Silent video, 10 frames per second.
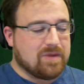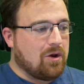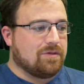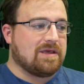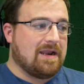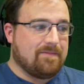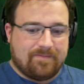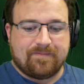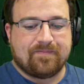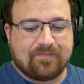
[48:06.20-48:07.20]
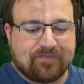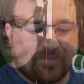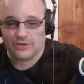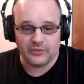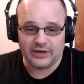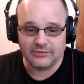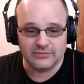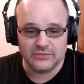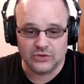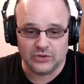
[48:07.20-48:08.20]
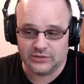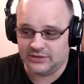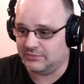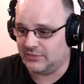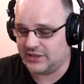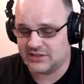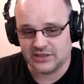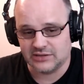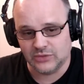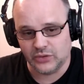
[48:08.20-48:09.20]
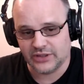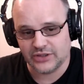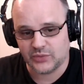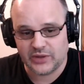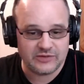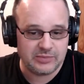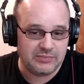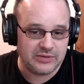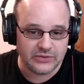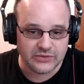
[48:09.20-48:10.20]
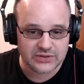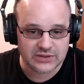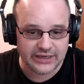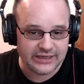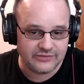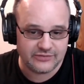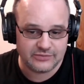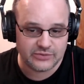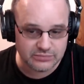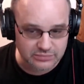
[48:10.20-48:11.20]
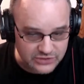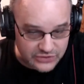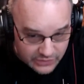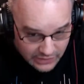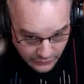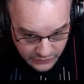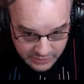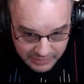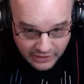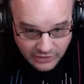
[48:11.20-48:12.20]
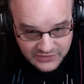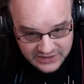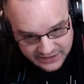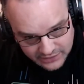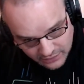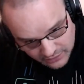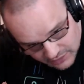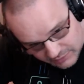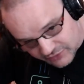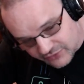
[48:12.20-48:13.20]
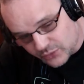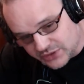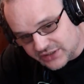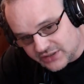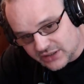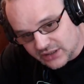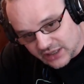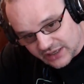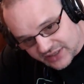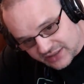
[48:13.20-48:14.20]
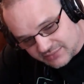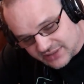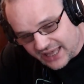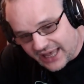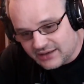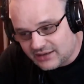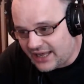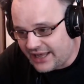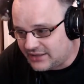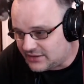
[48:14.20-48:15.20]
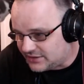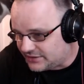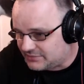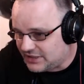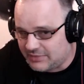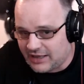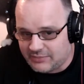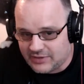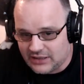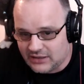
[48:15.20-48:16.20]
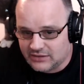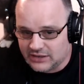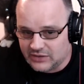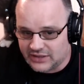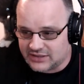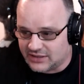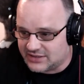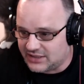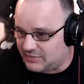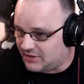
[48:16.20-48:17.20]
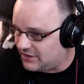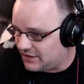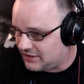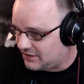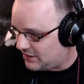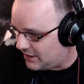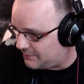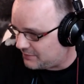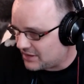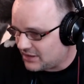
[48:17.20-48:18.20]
Yeah, I mean, unfortunately, we have to pay rent, or in my case, a mortgage. We have to pay bills. I have student loans to pay off still in my 40s. I have a cat hat to keep happy that you guys can't see, but you can.